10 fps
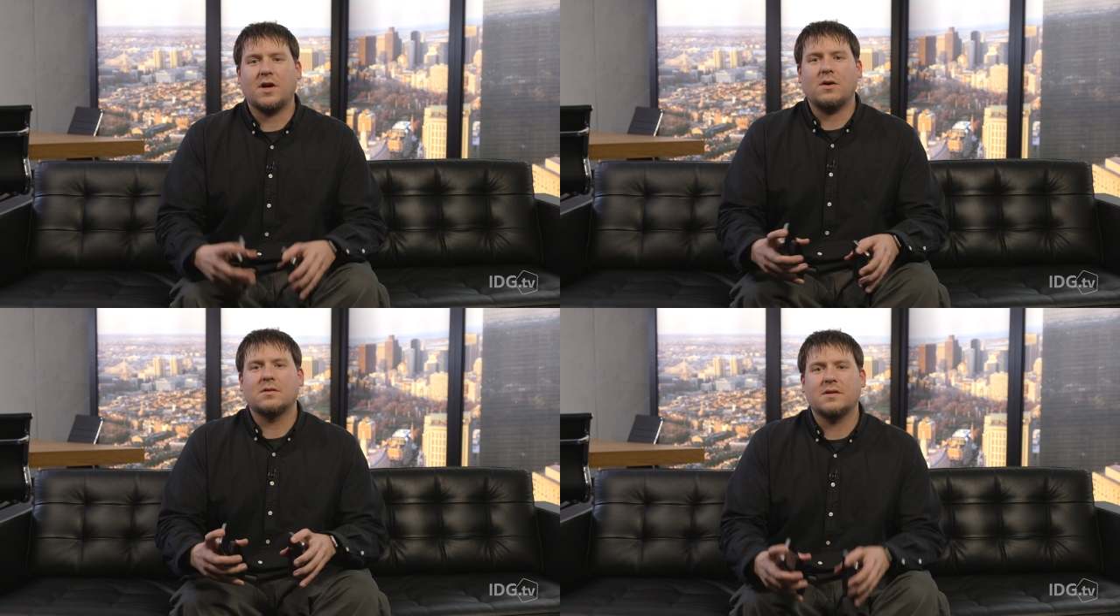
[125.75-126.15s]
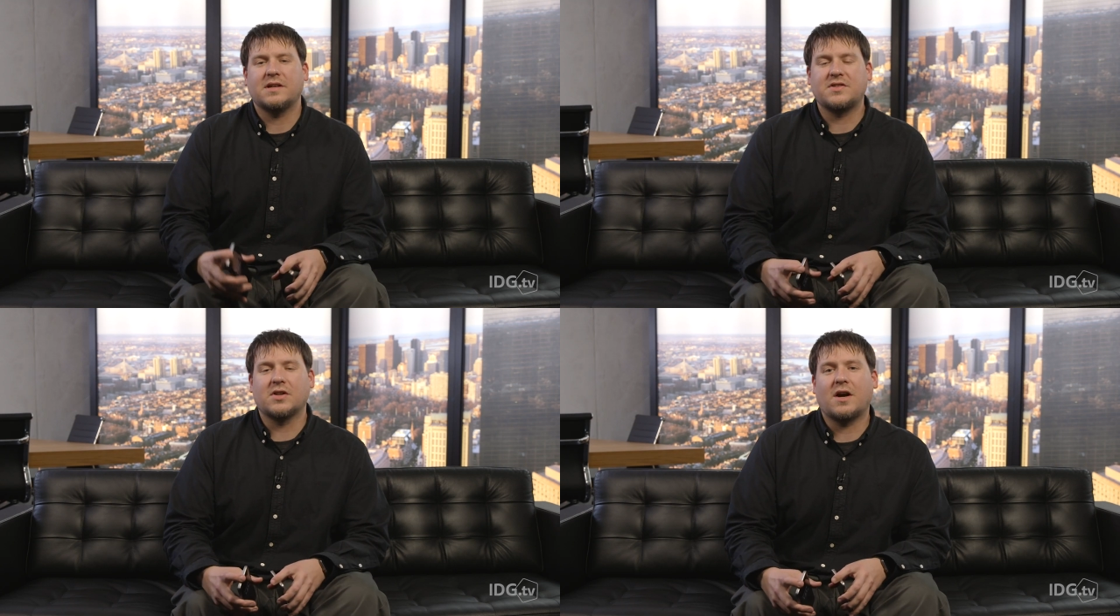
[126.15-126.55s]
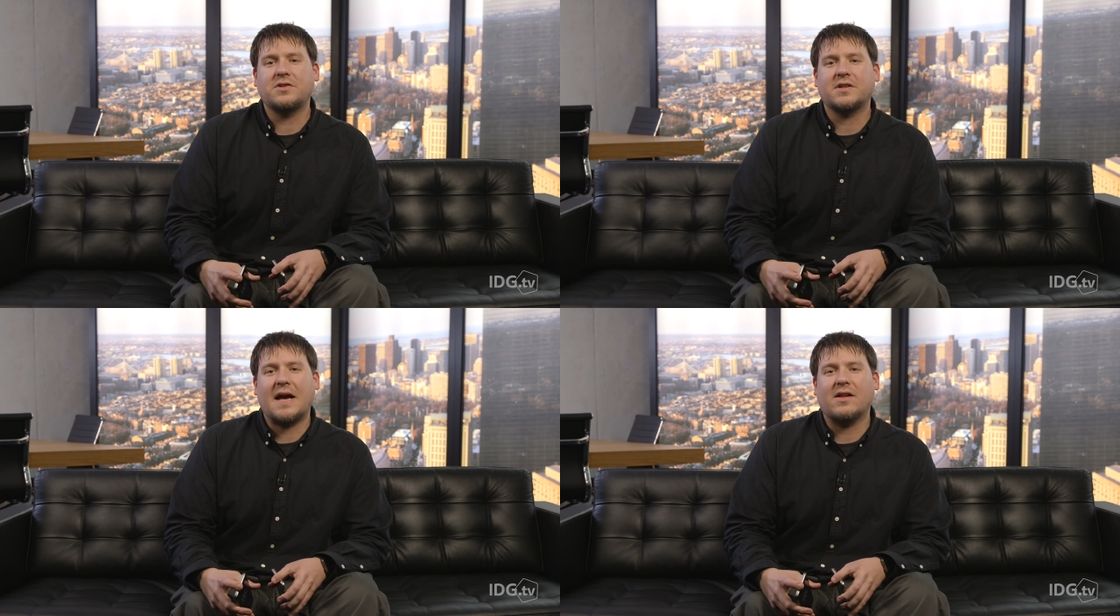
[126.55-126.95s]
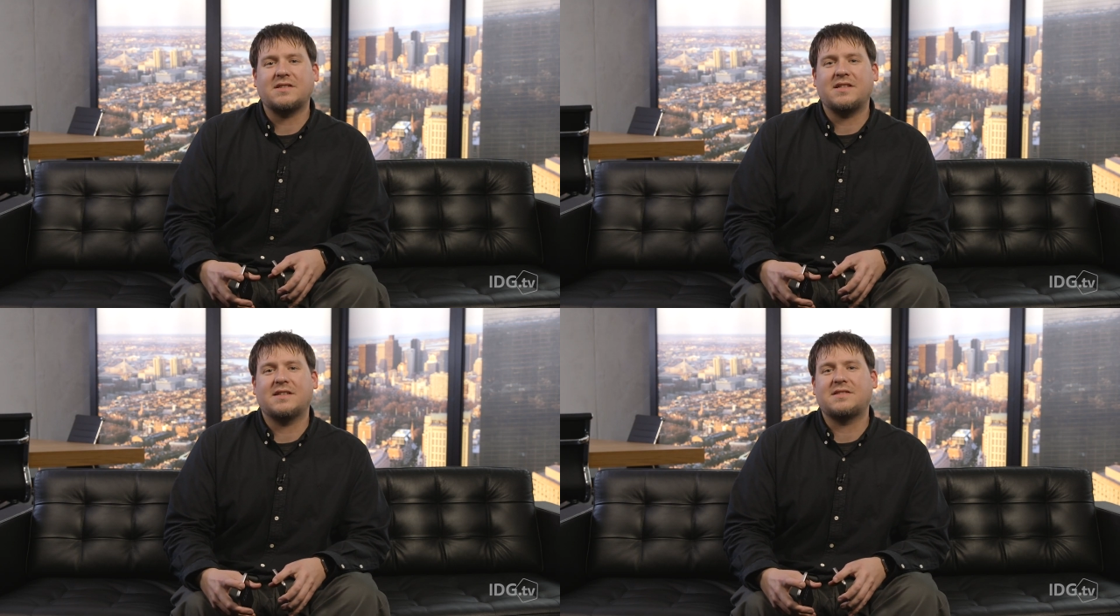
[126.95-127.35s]
So, is the larger
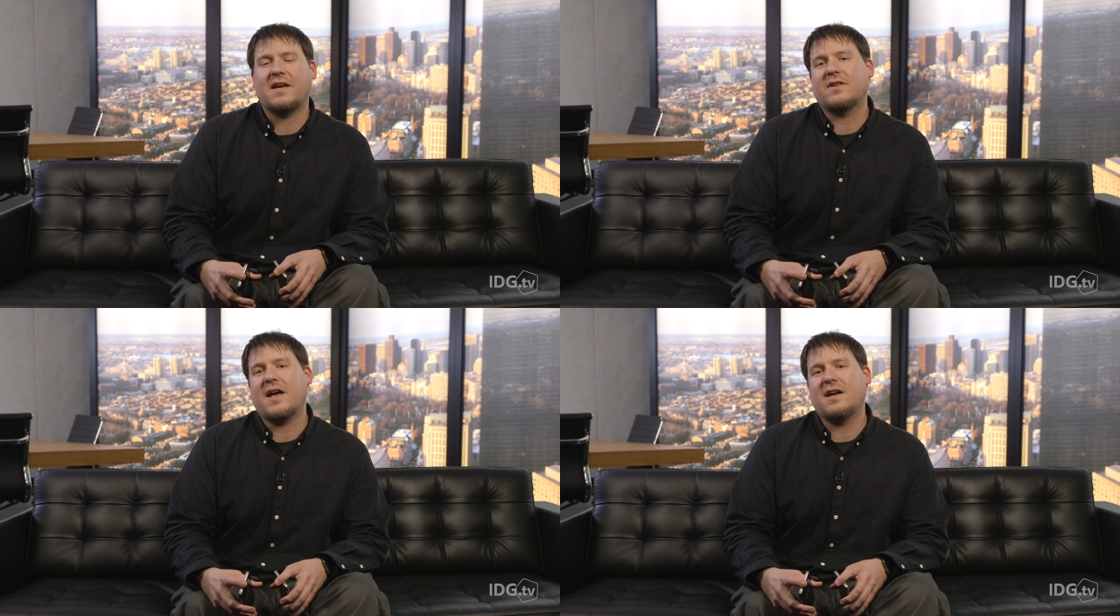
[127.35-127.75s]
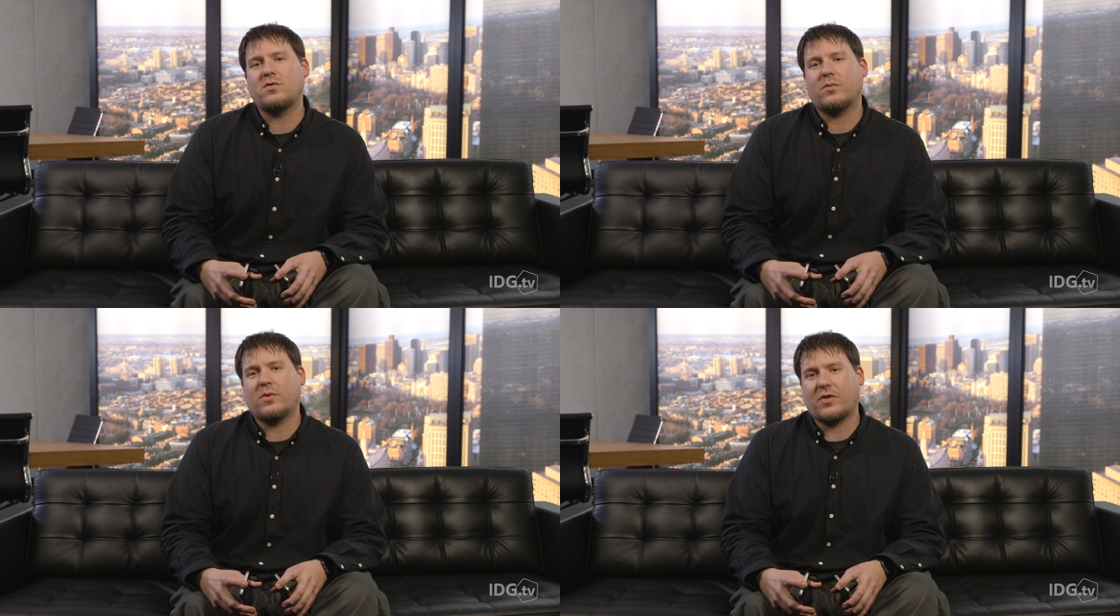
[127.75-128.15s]
Galaxy S7 Edge